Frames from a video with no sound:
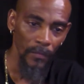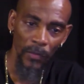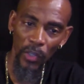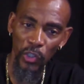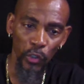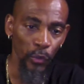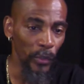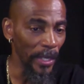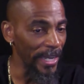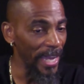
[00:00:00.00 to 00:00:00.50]

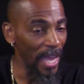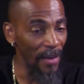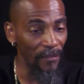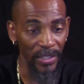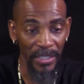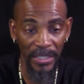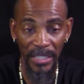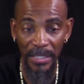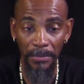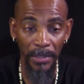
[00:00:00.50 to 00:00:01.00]
You can't have a
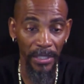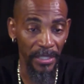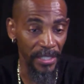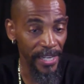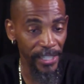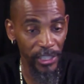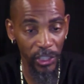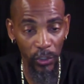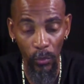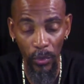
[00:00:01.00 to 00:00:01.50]
deep
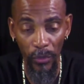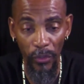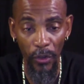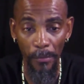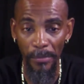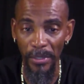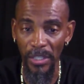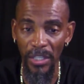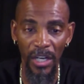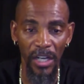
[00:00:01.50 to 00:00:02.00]
connection with her
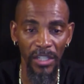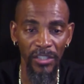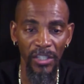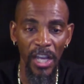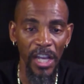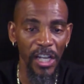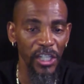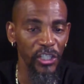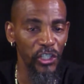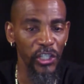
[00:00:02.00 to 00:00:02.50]
because
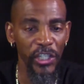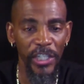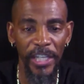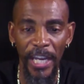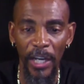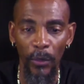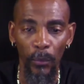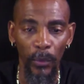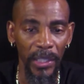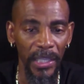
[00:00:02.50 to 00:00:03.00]
she
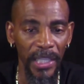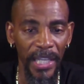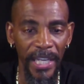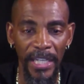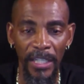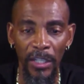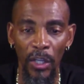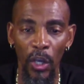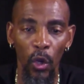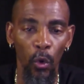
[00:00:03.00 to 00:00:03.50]
can't
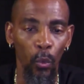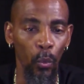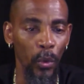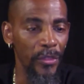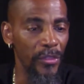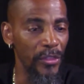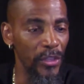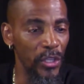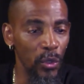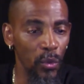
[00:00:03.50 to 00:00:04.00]
relate with
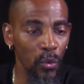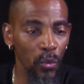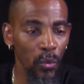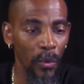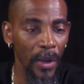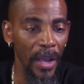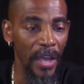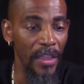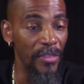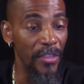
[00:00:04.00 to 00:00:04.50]
you,
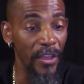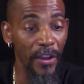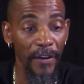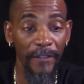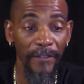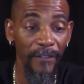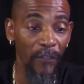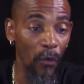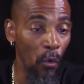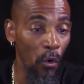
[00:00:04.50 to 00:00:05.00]
and
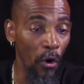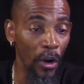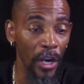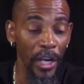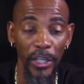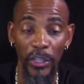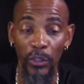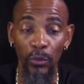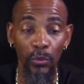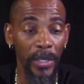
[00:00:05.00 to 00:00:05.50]
therefore
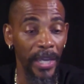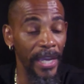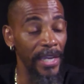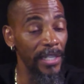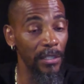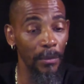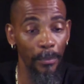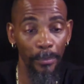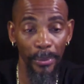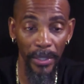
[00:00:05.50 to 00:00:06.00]
you can't
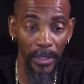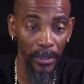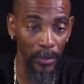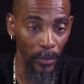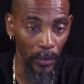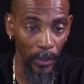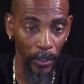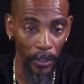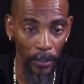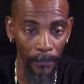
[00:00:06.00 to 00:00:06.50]
depend
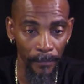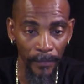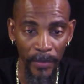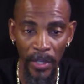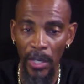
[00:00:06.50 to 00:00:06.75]
on her.